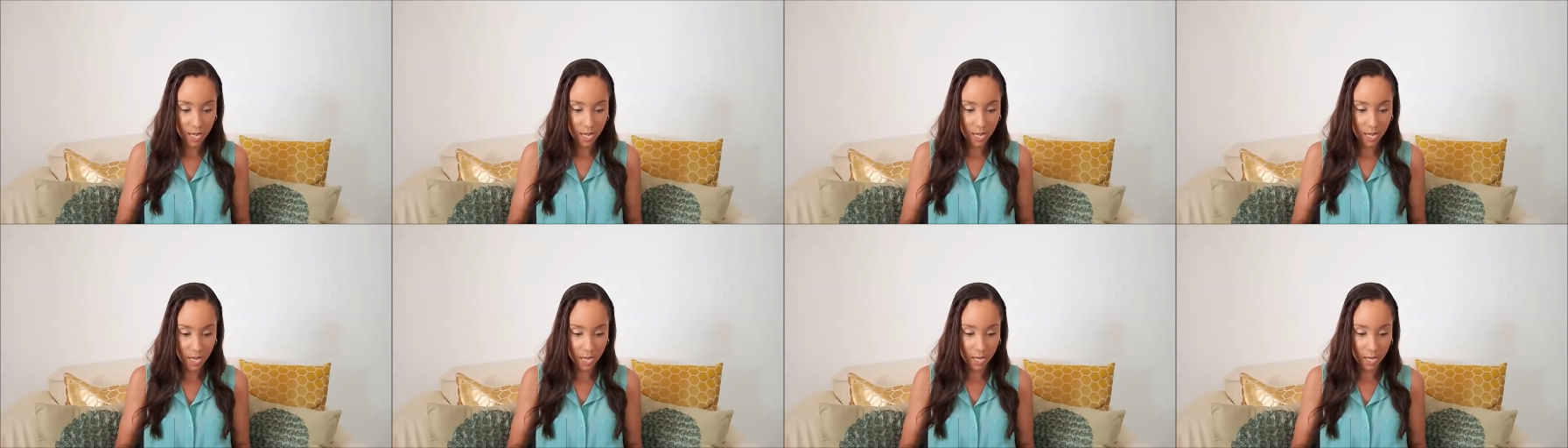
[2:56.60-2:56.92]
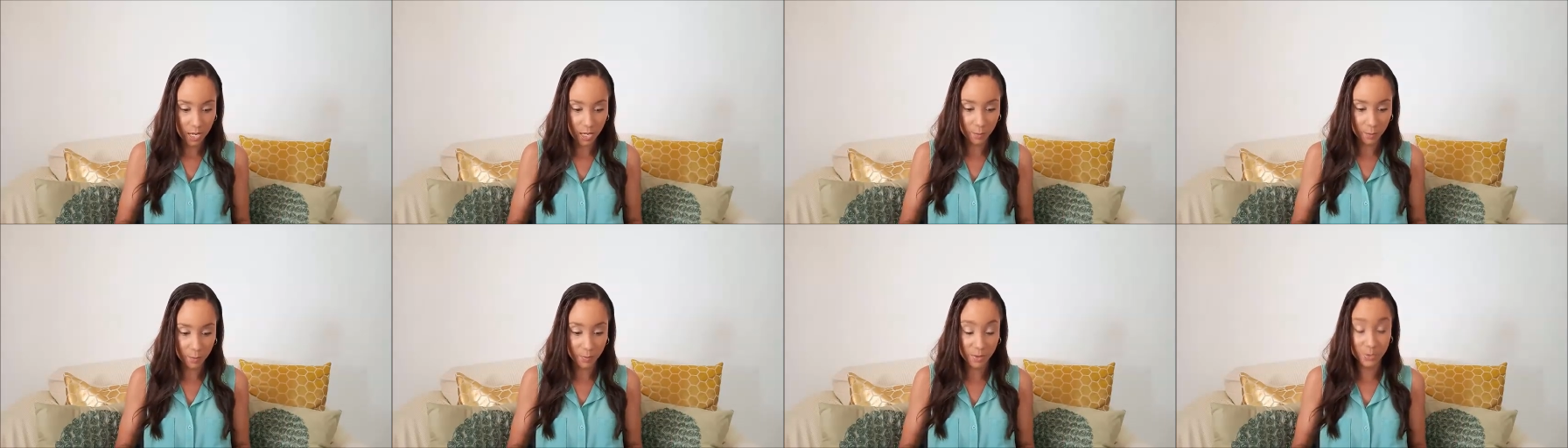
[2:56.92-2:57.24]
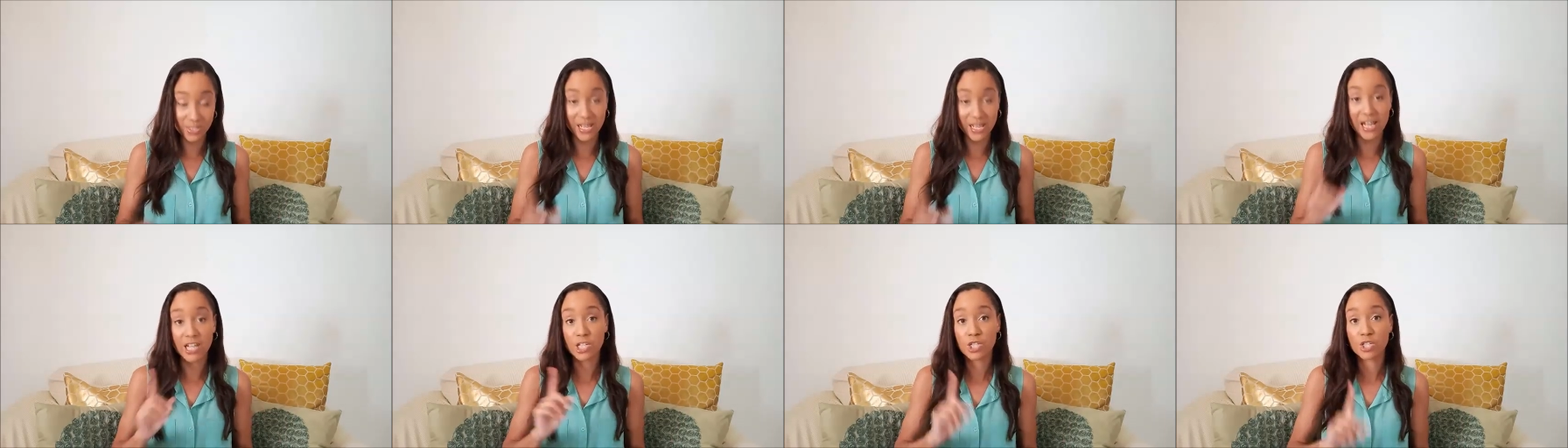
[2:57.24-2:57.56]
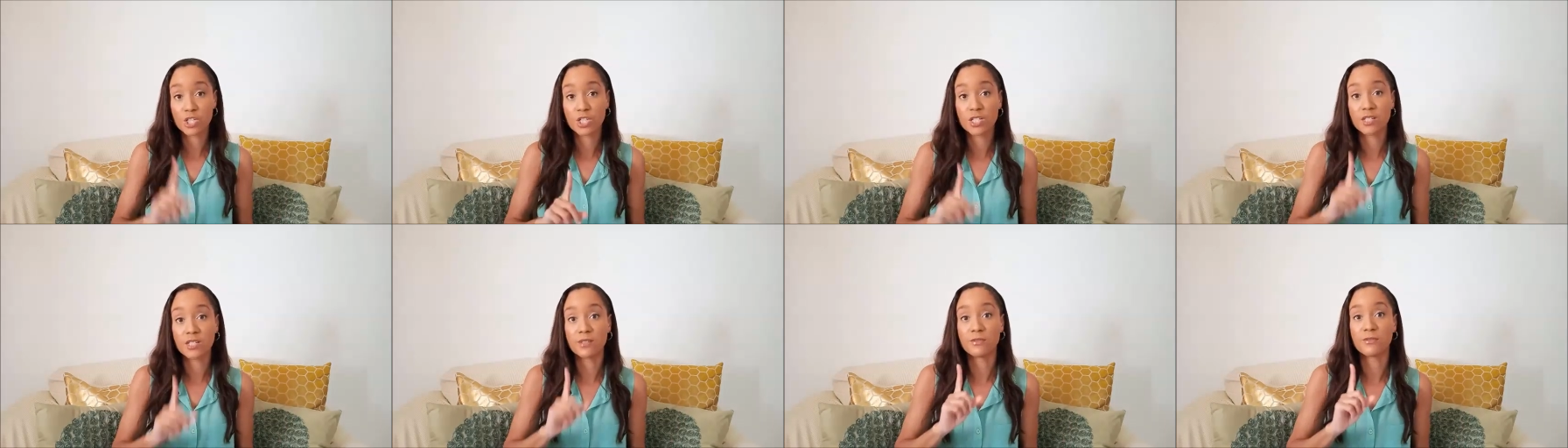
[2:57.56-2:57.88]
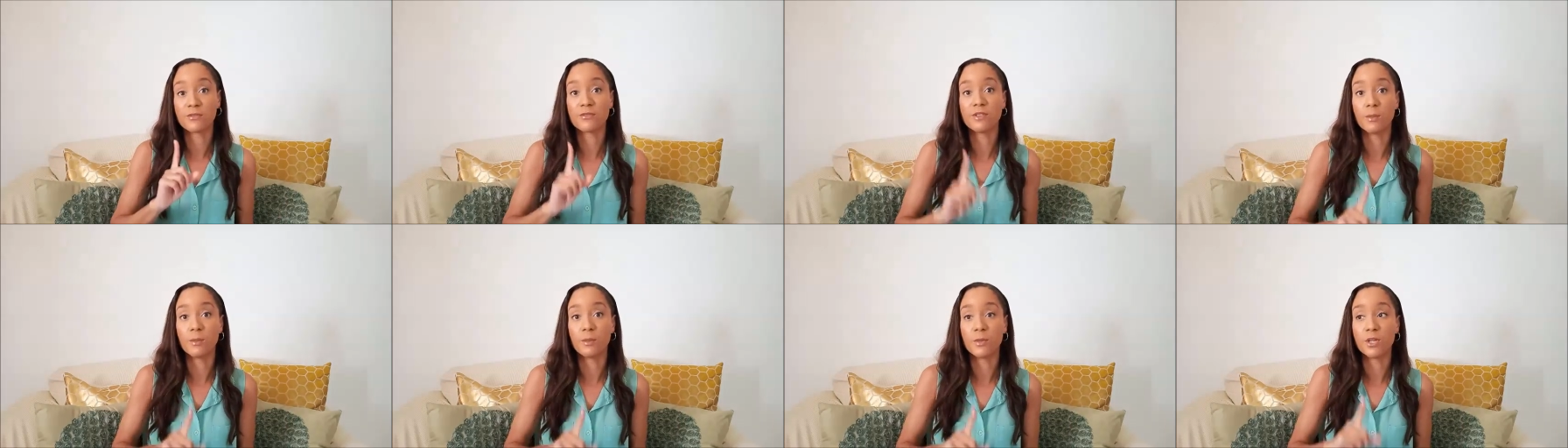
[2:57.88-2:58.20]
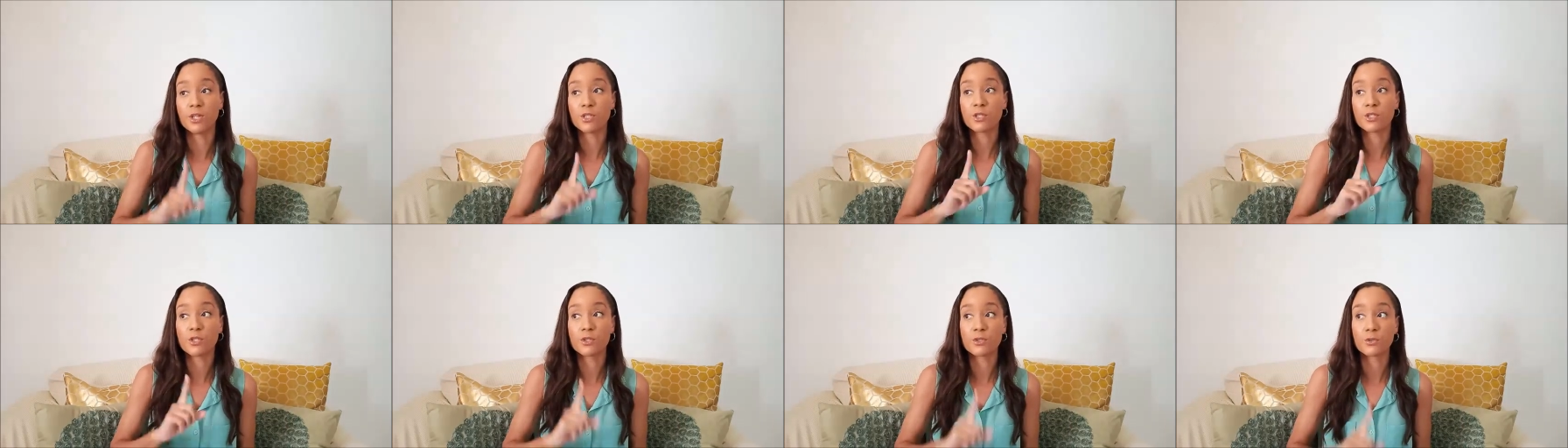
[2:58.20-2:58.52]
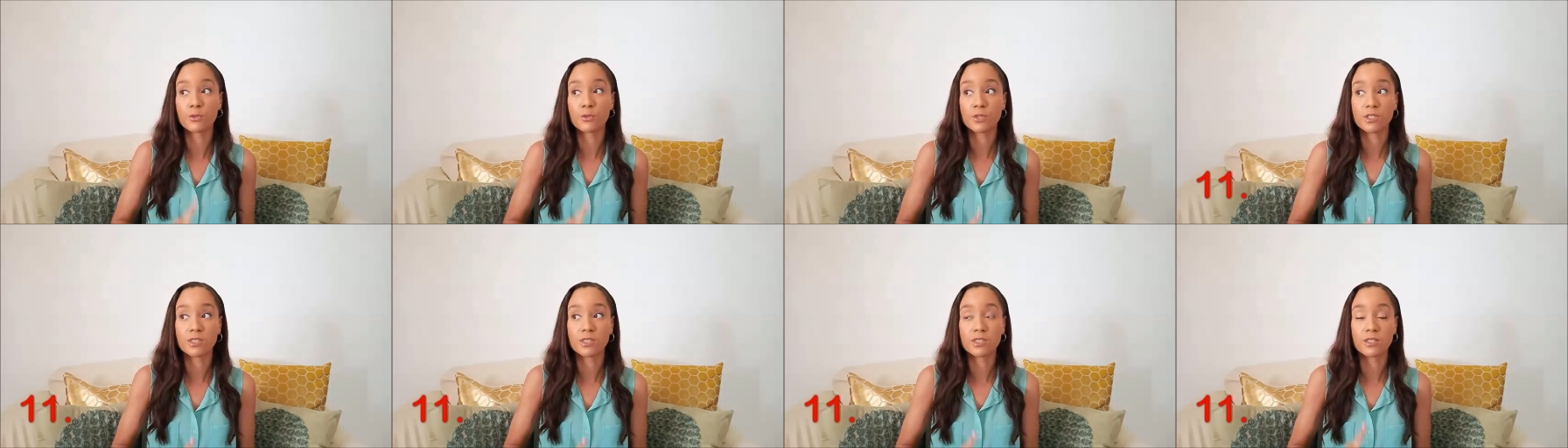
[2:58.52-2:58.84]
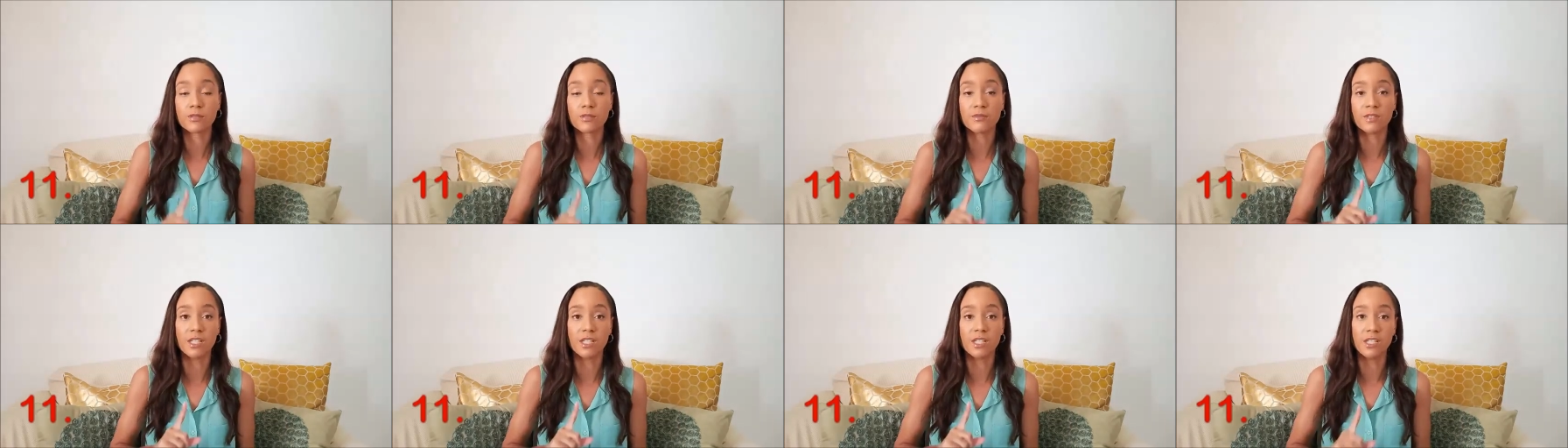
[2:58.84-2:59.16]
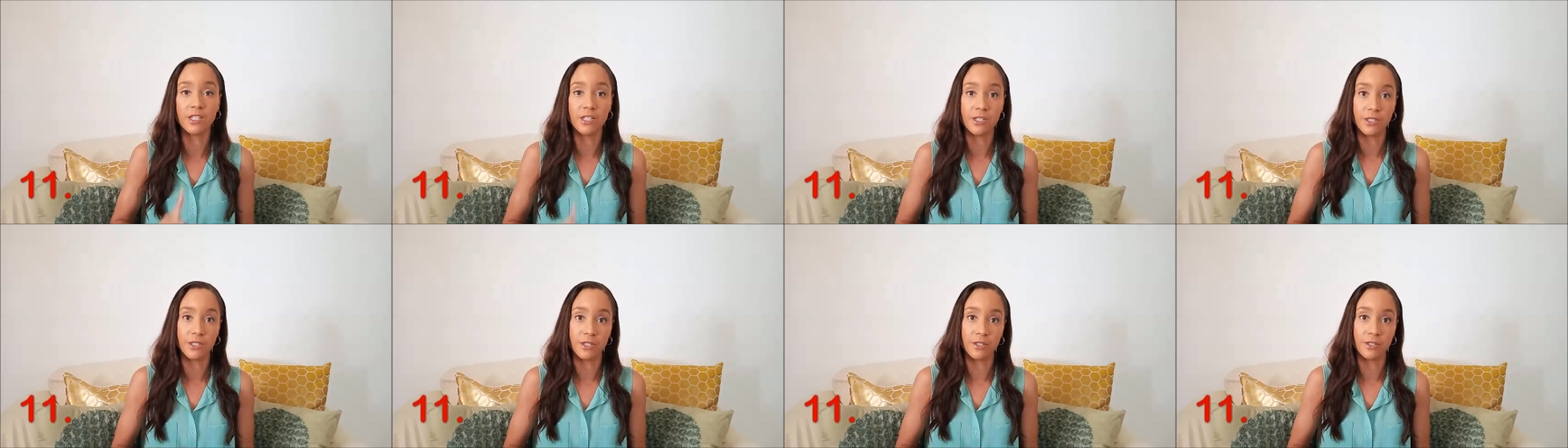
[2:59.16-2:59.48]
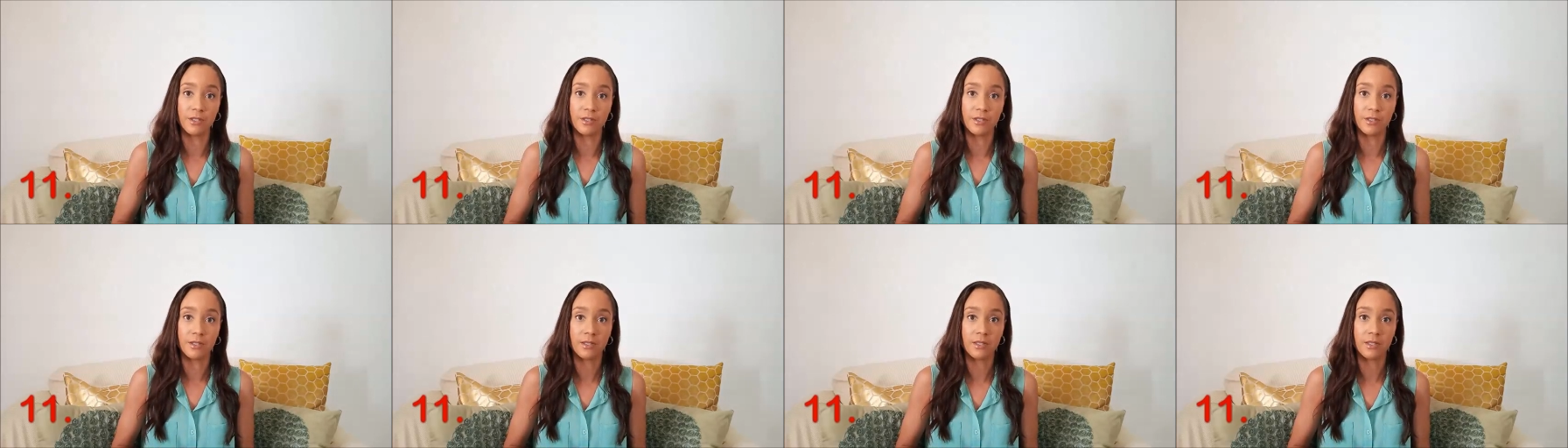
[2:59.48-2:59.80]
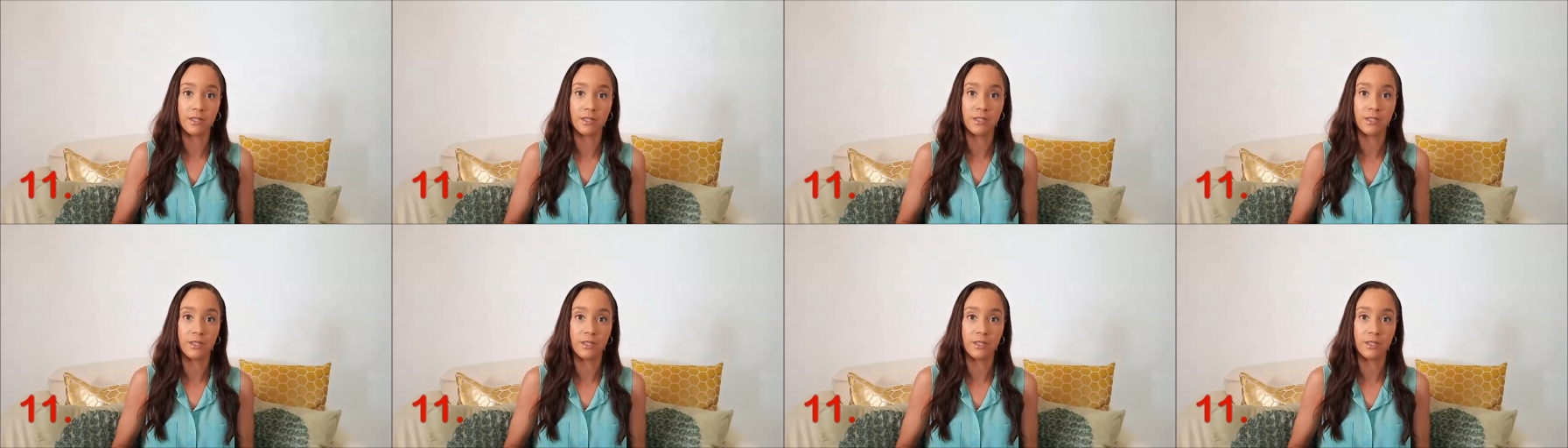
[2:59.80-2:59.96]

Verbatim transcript: Um, I was actually the female student of the year